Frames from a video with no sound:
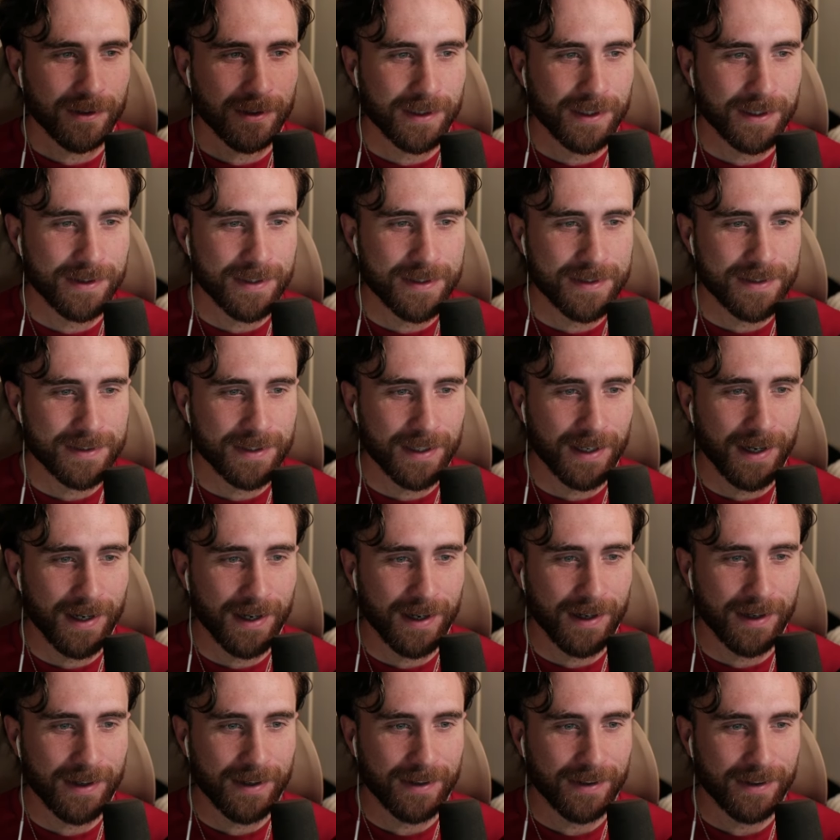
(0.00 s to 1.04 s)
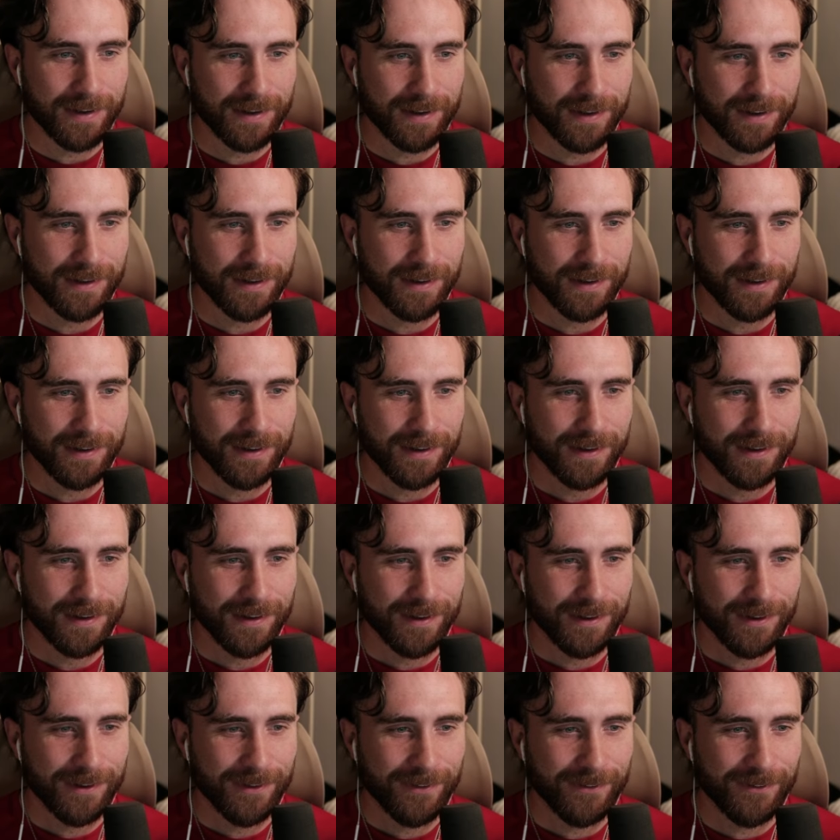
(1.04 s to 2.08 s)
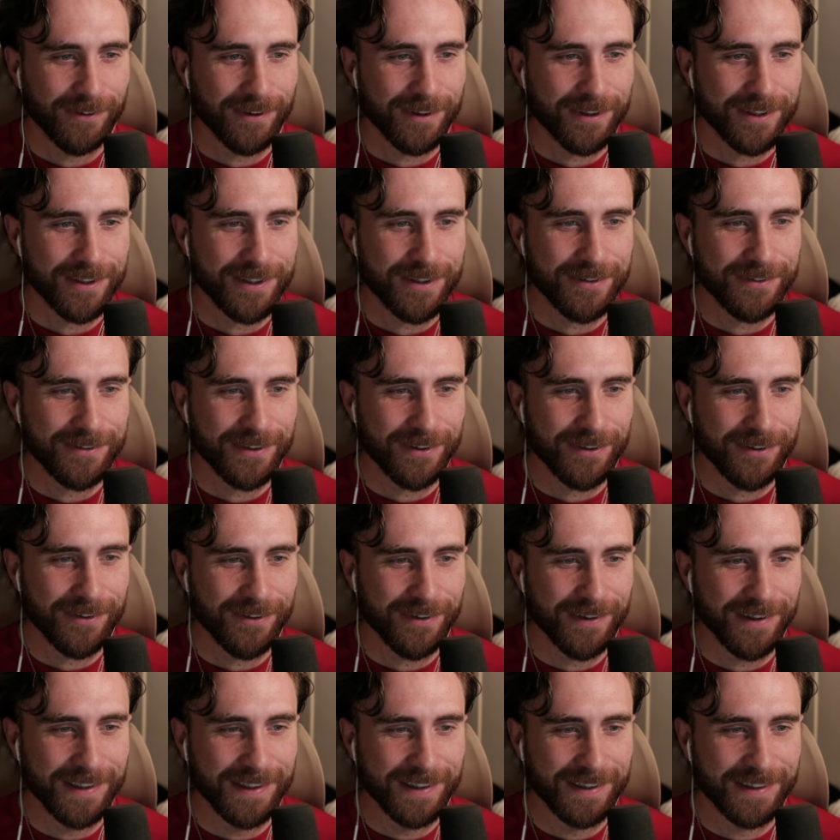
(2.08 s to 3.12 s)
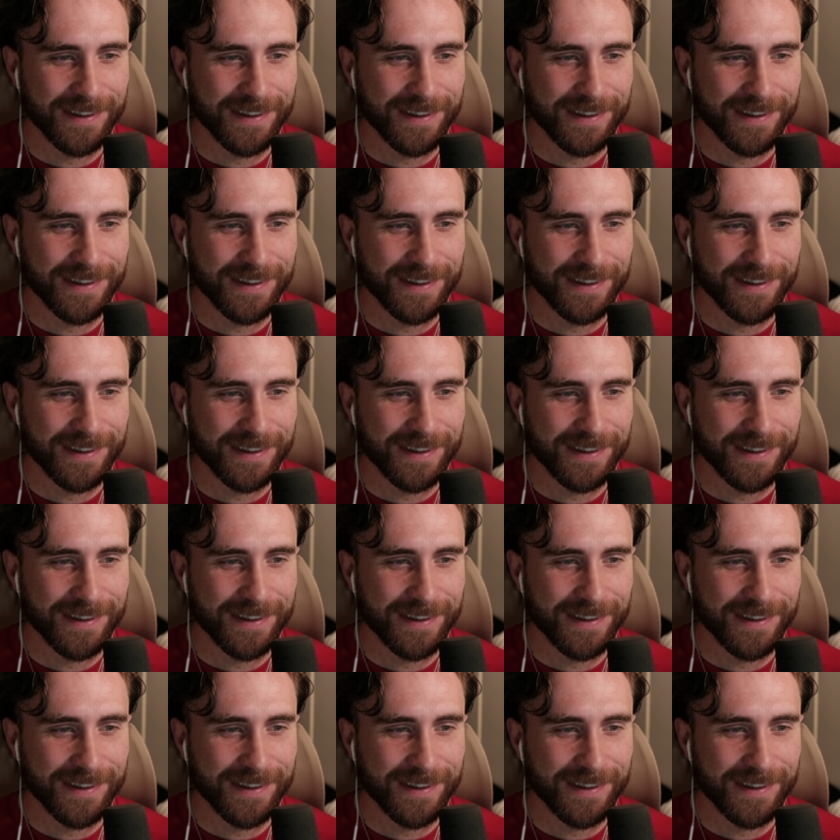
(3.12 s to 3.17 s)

at this guy. What are you doing?